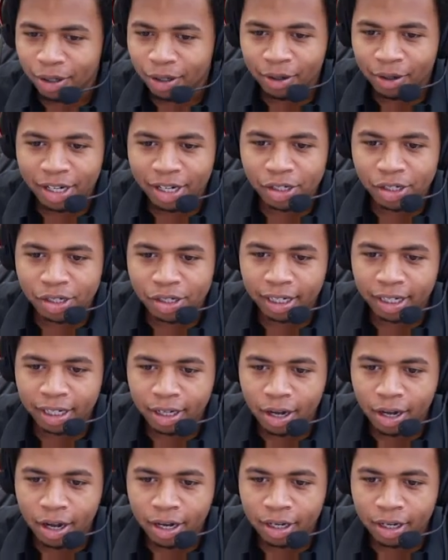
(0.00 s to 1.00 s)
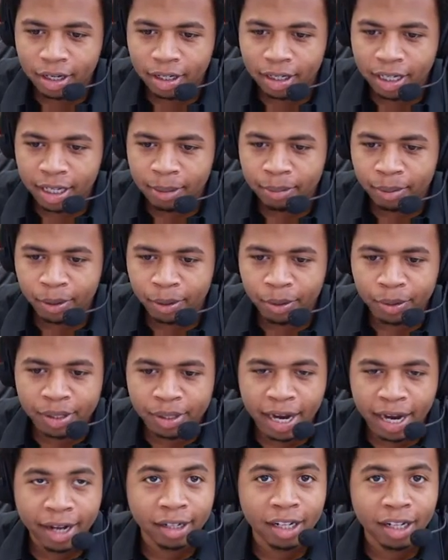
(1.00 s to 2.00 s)
you can just click on the blue
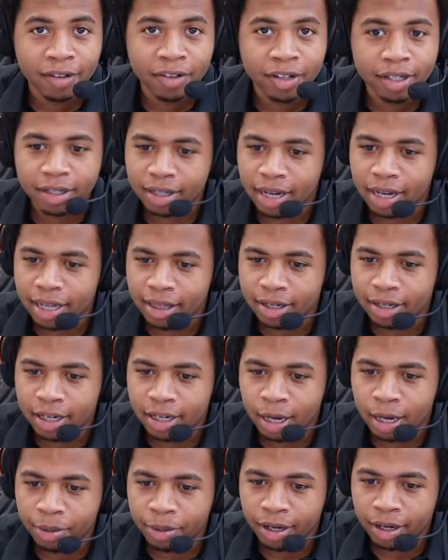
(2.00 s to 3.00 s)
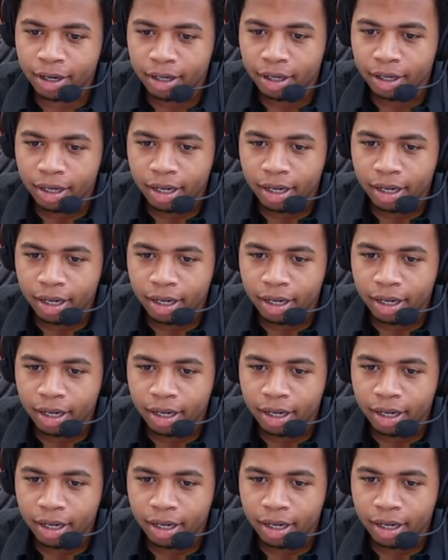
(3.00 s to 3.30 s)
title of it at the top here.